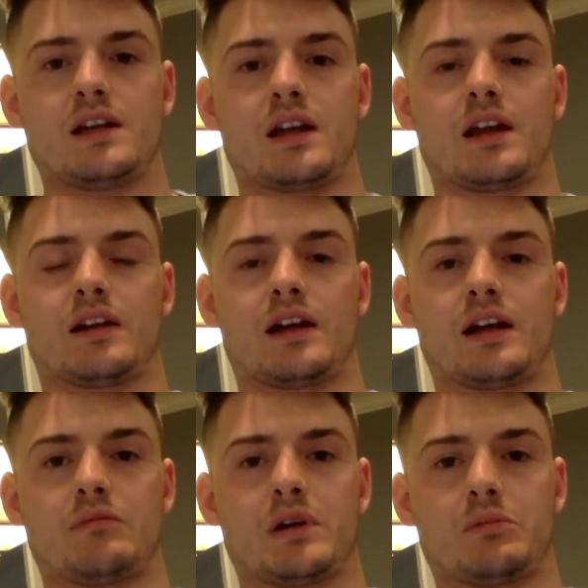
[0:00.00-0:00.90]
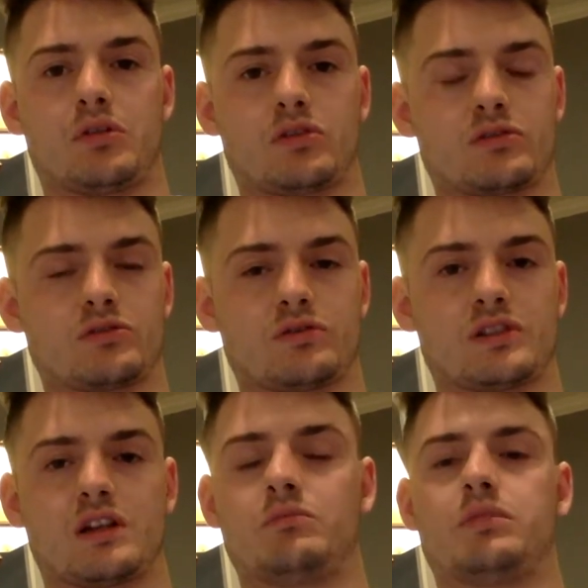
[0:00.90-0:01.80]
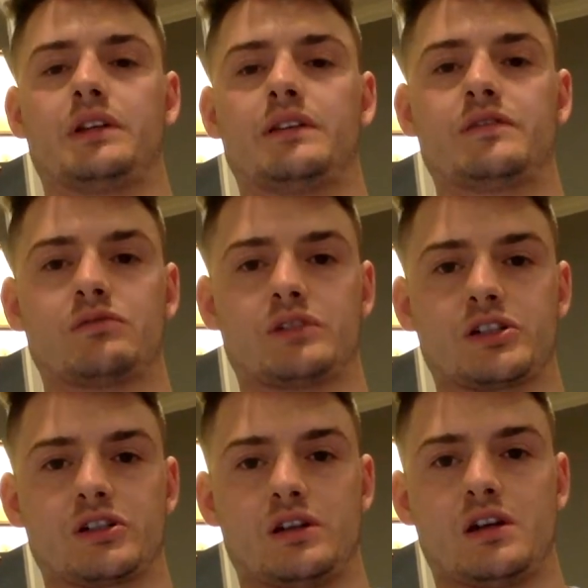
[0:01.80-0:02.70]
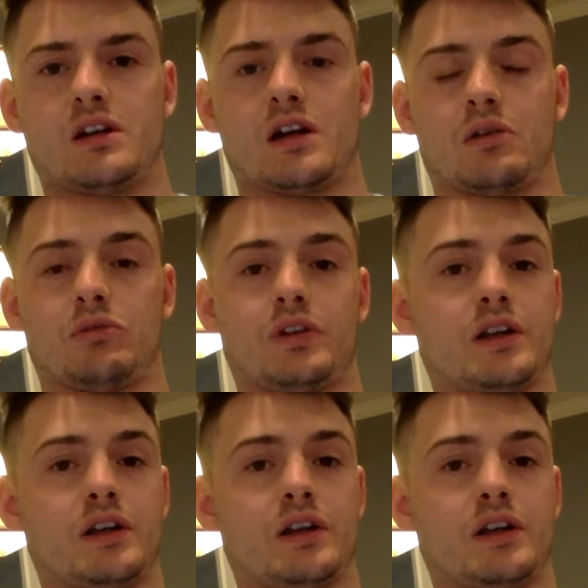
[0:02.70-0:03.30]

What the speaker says: and I have my personal set of beliefs which I will